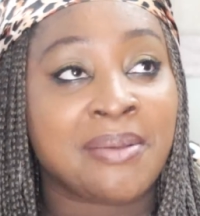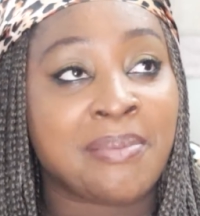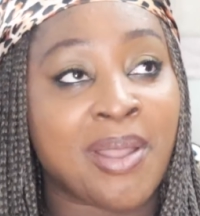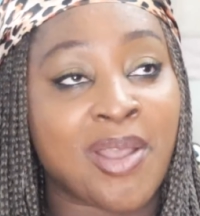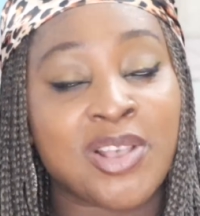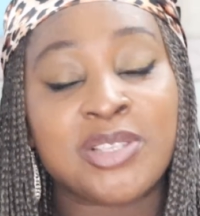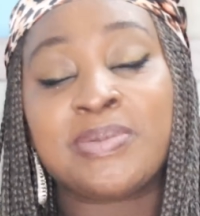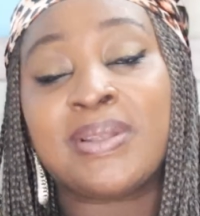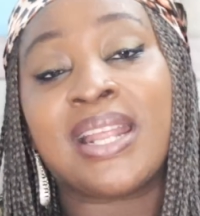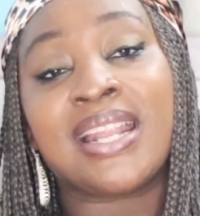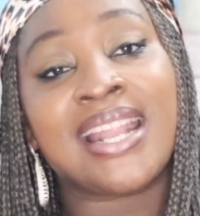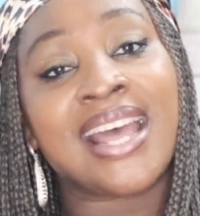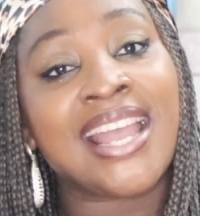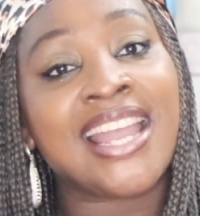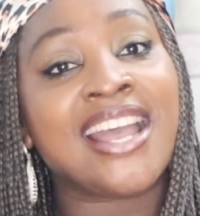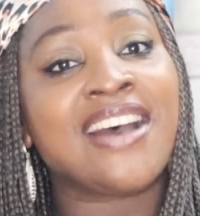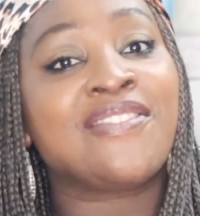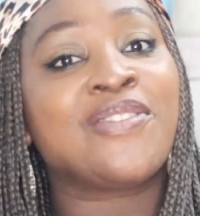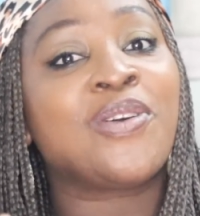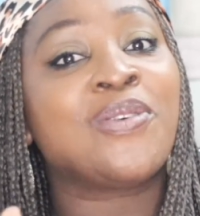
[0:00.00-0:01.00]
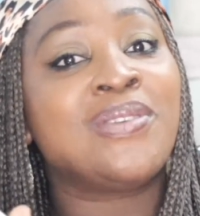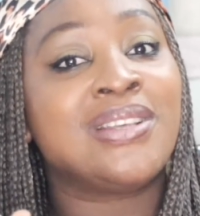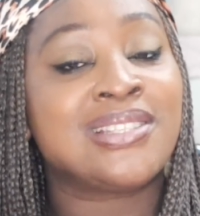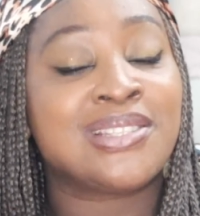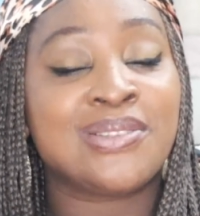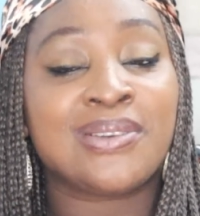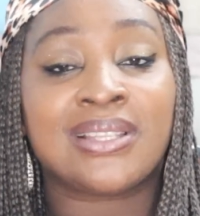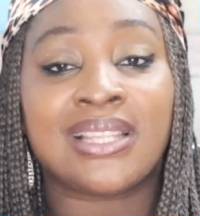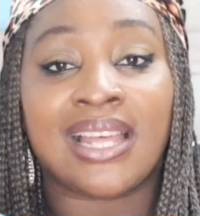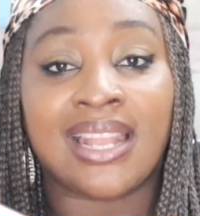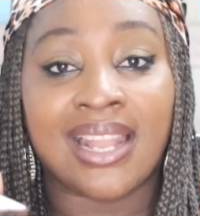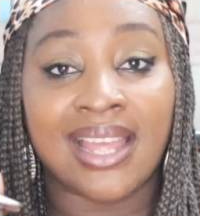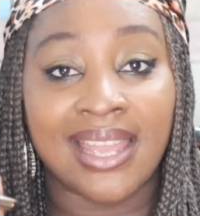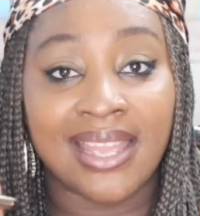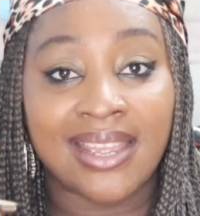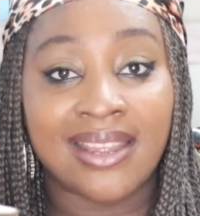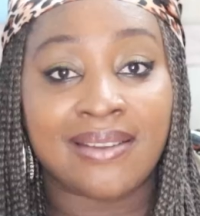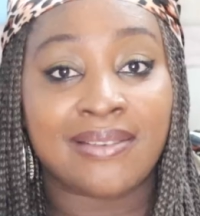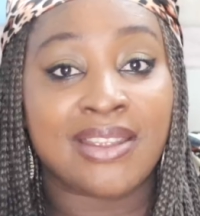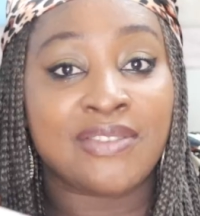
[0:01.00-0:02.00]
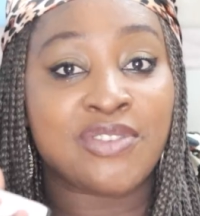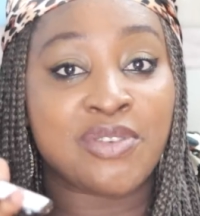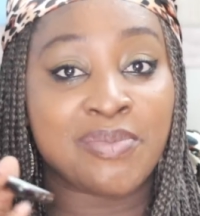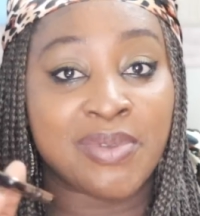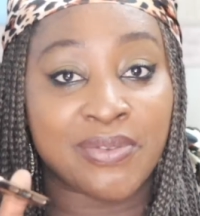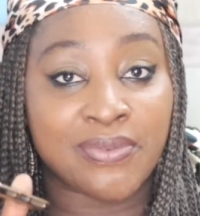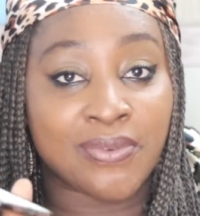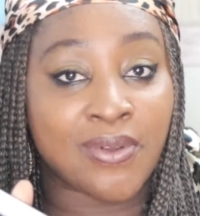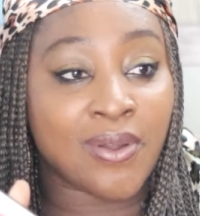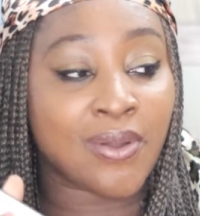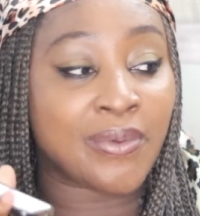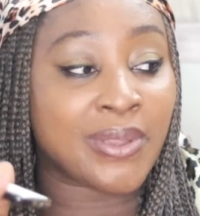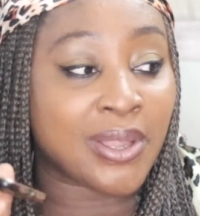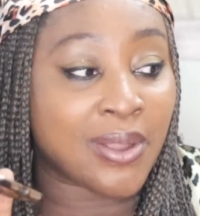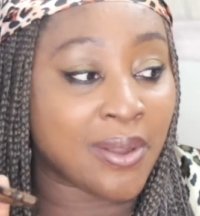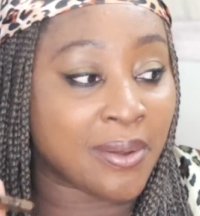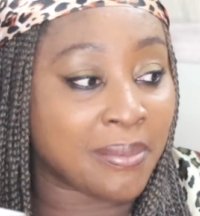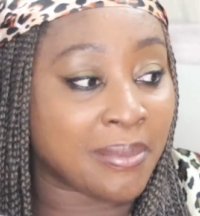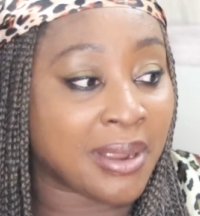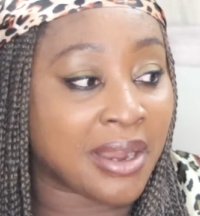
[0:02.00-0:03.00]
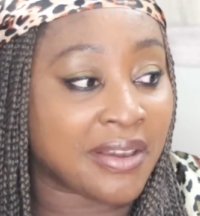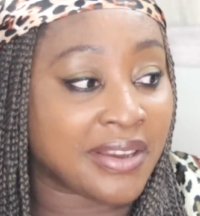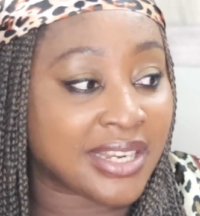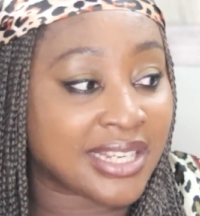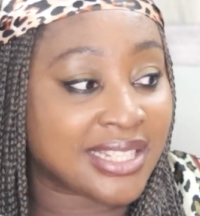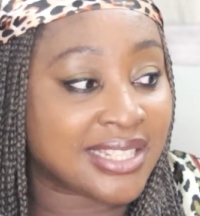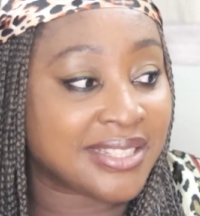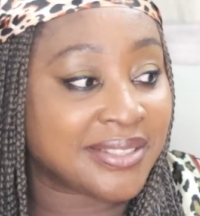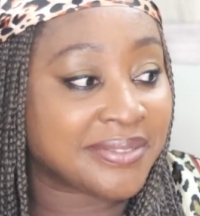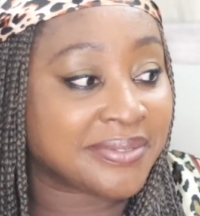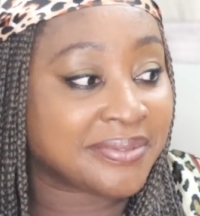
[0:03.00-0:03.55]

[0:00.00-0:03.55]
My husband and I have always looked alike even before we got married.